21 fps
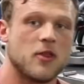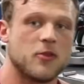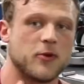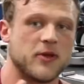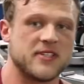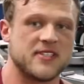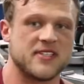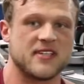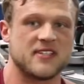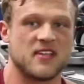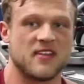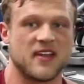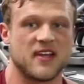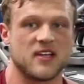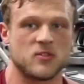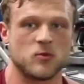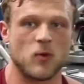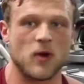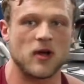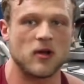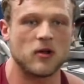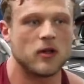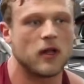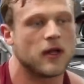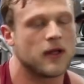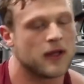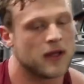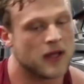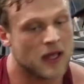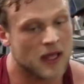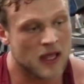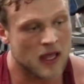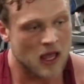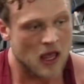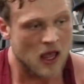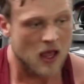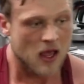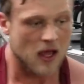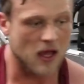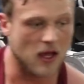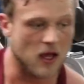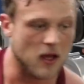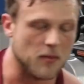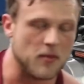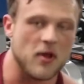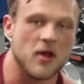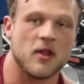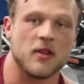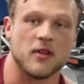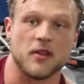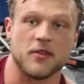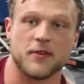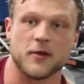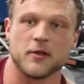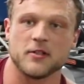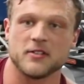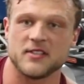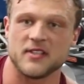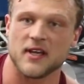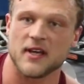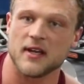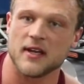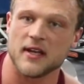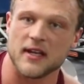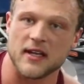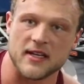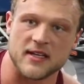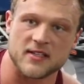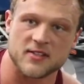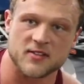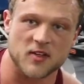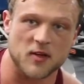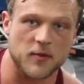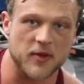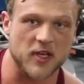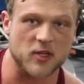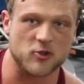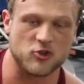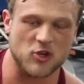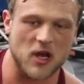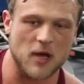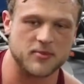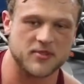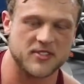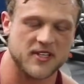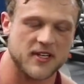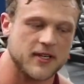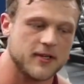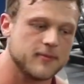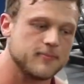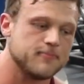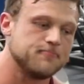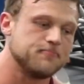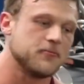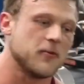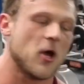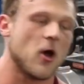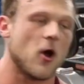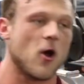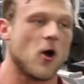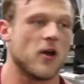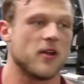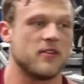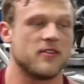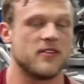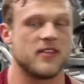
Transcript: 3 sets of that as well. The third set is going to be a drop set on